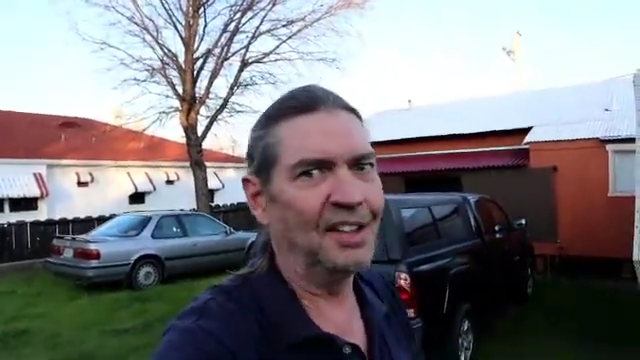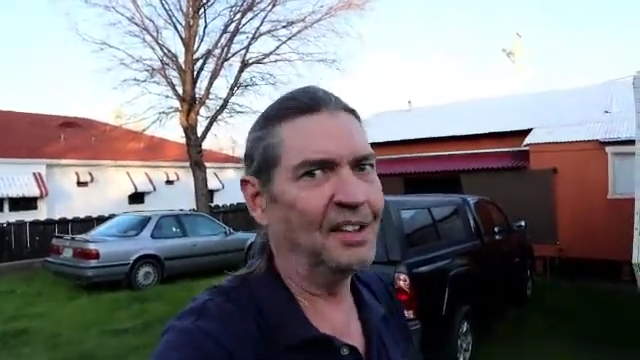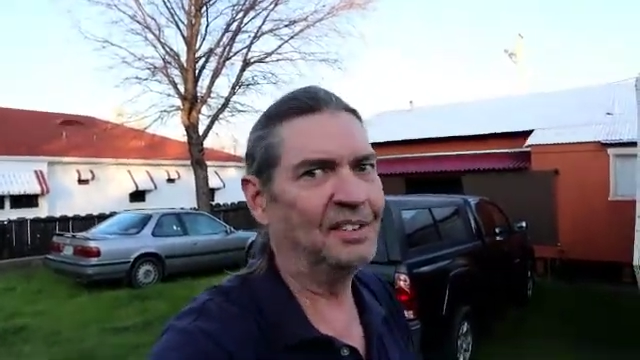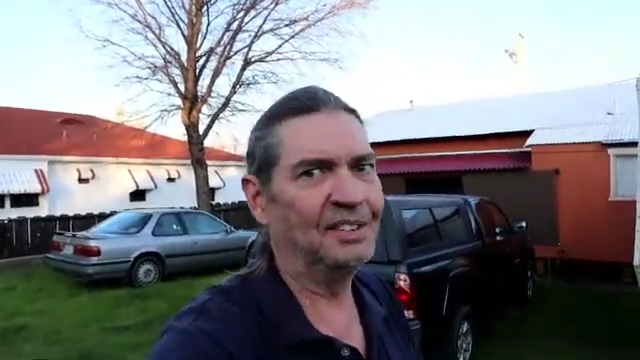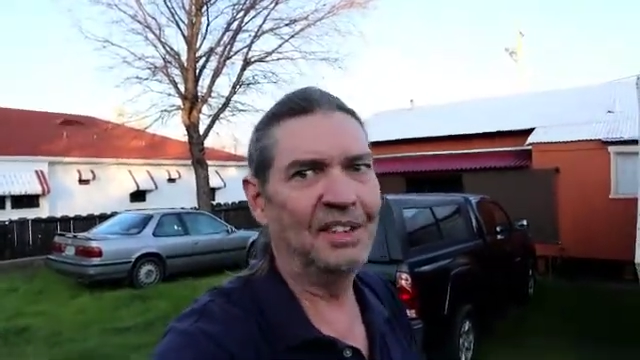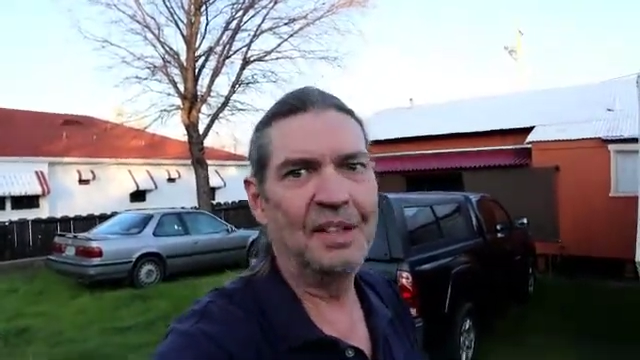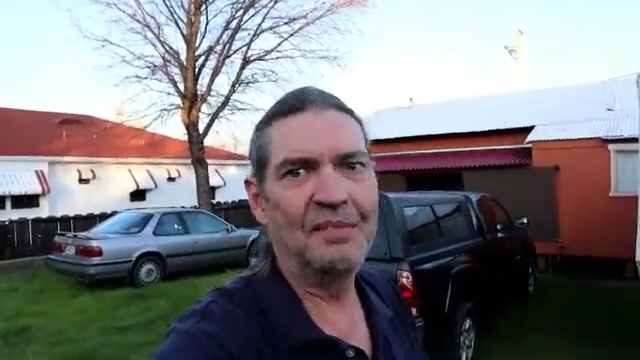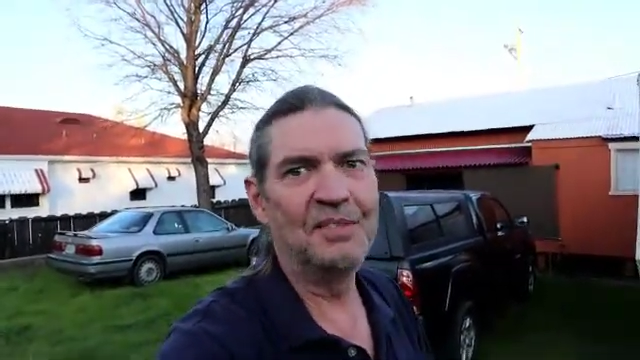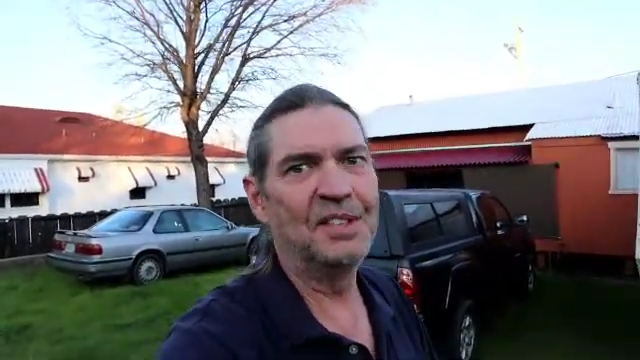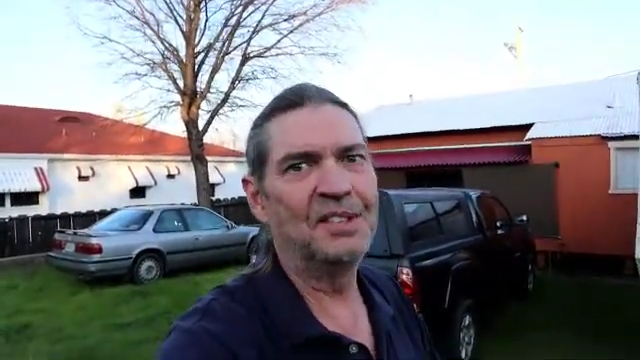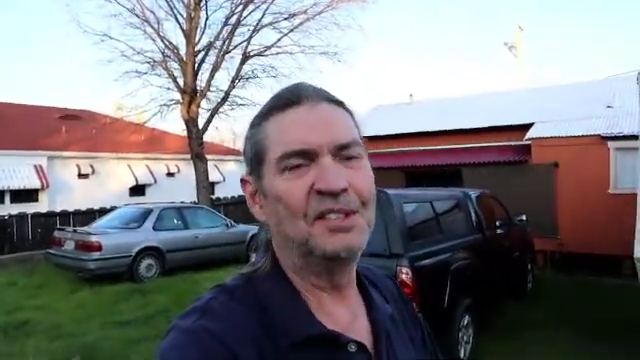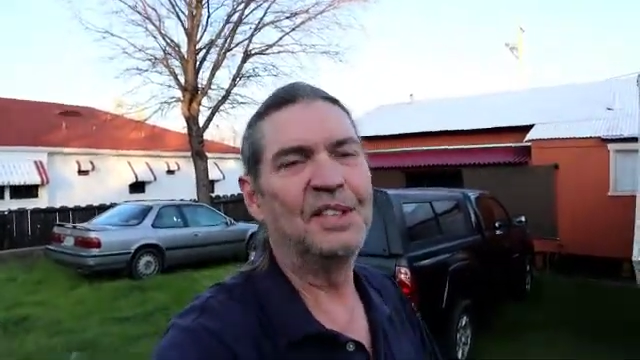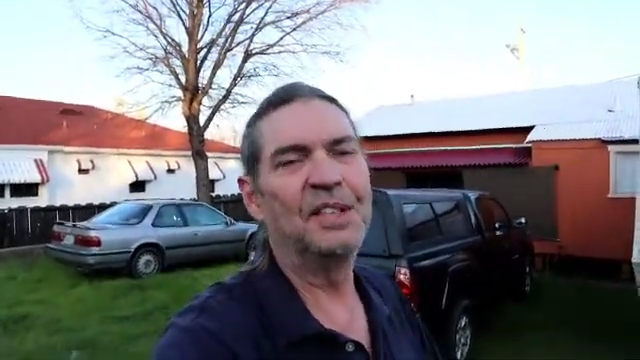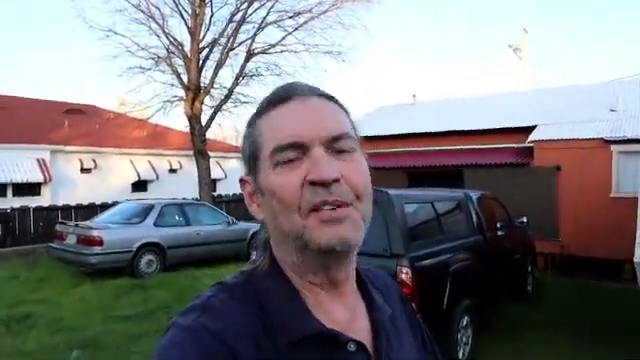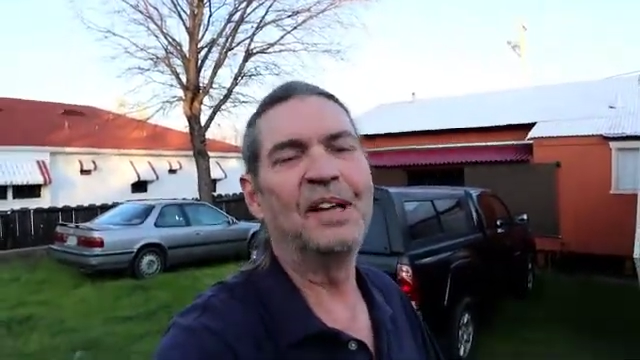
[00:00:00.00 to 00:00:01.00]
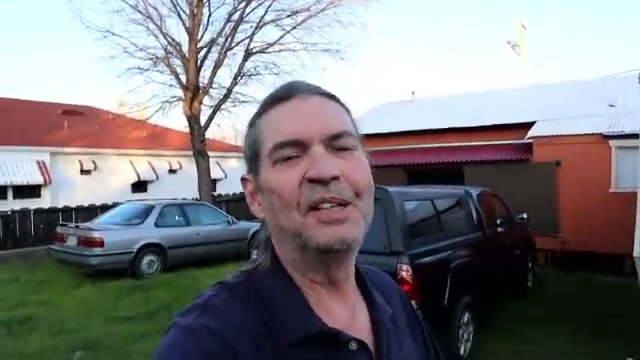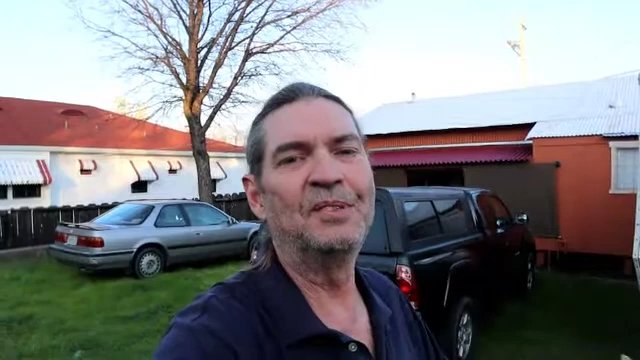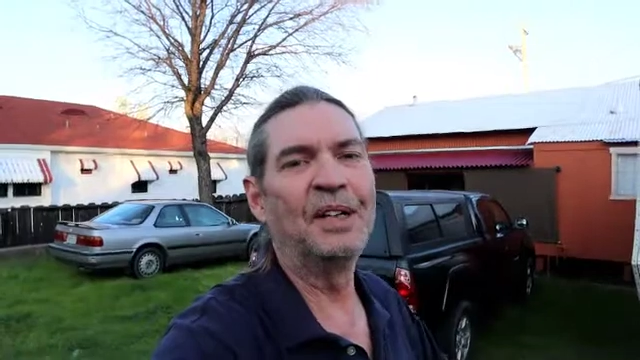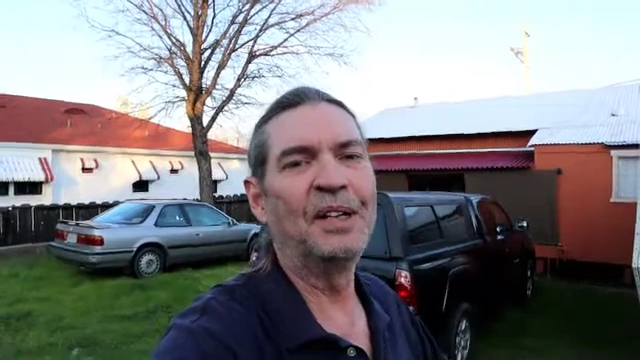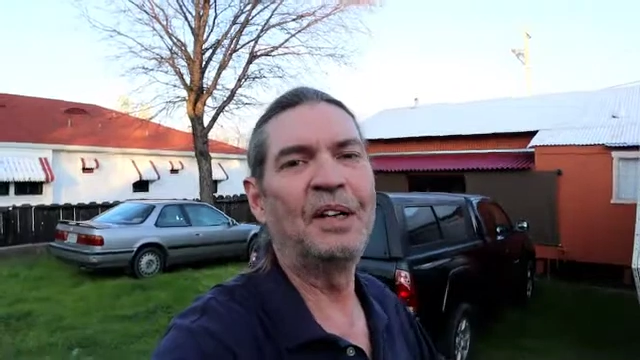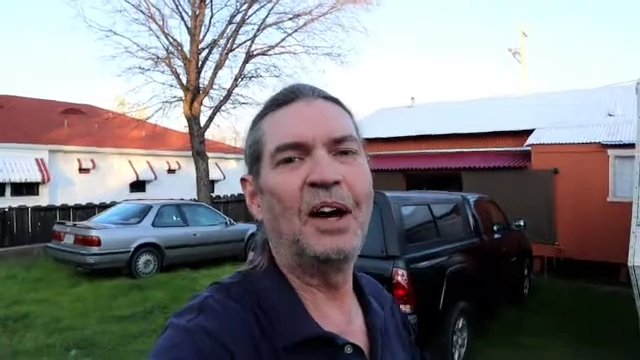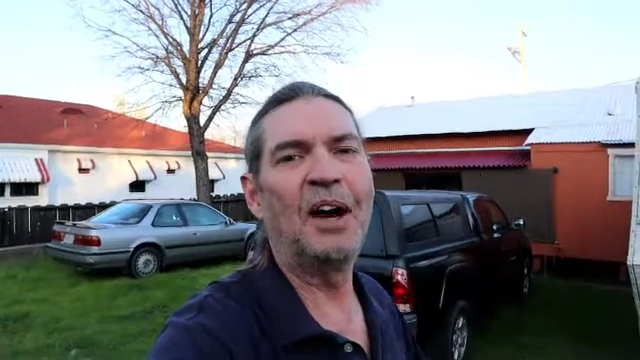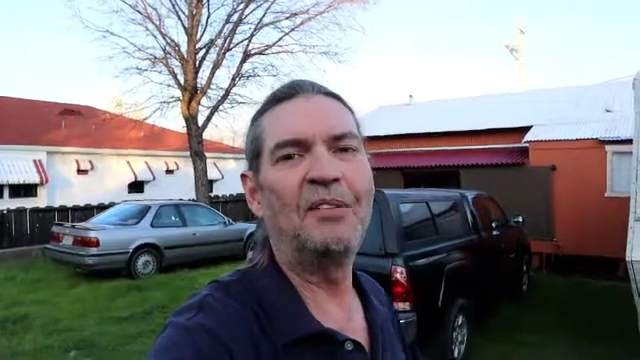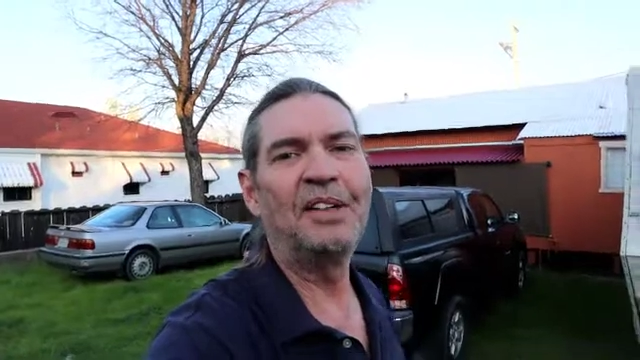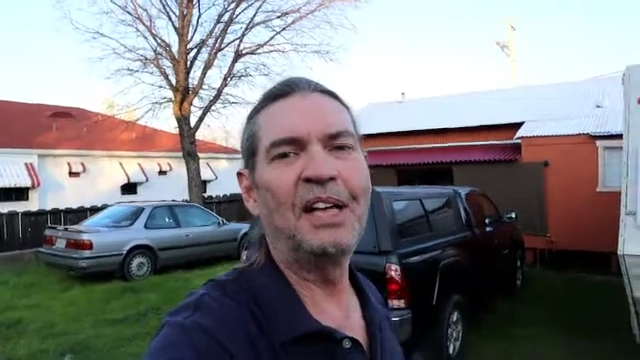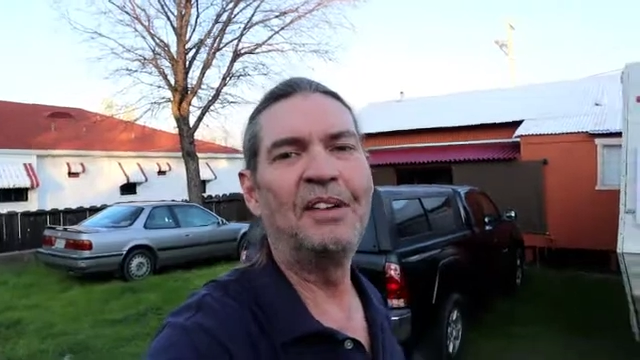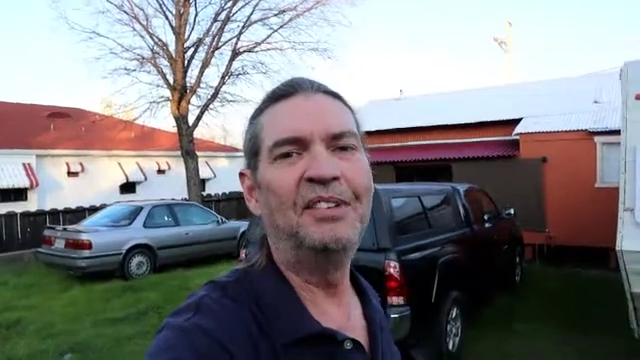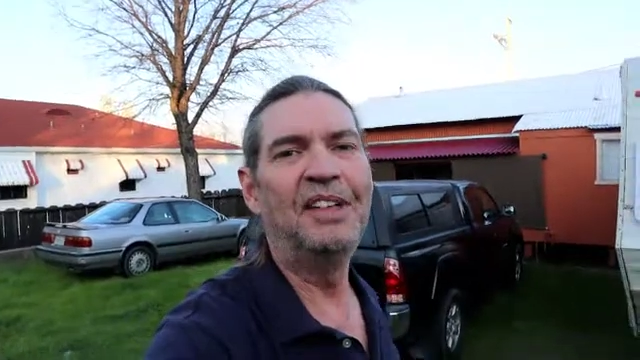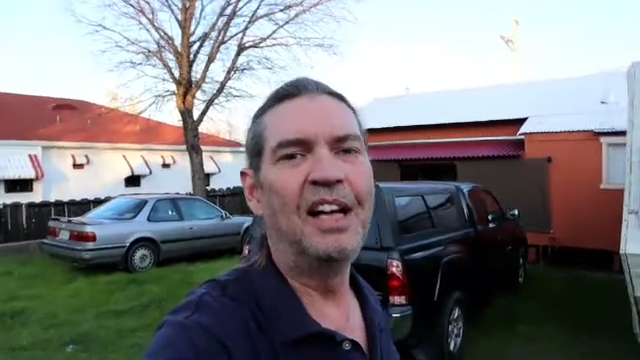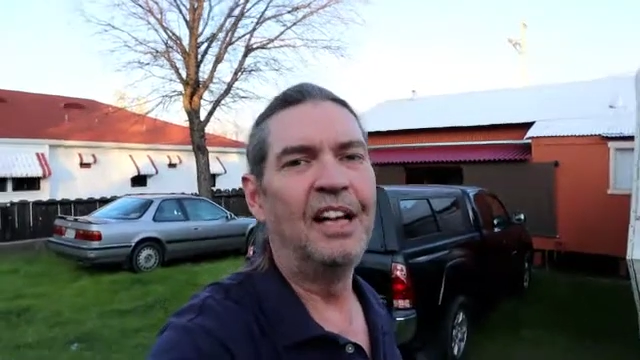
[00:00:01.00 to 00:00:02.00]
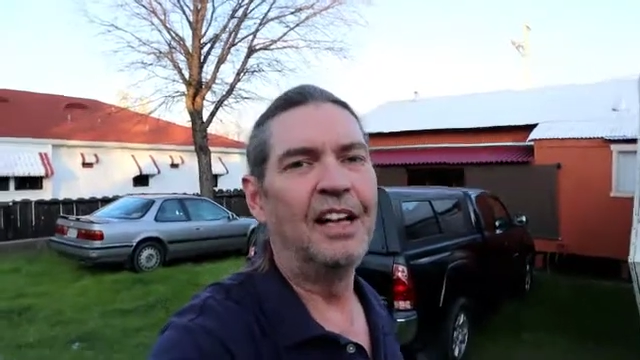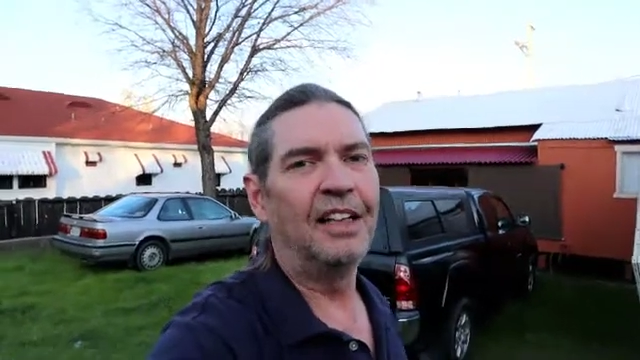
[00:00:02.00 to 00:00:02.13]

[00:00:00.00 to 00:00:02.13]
know, and I'm just sitting around drinking coffee, And,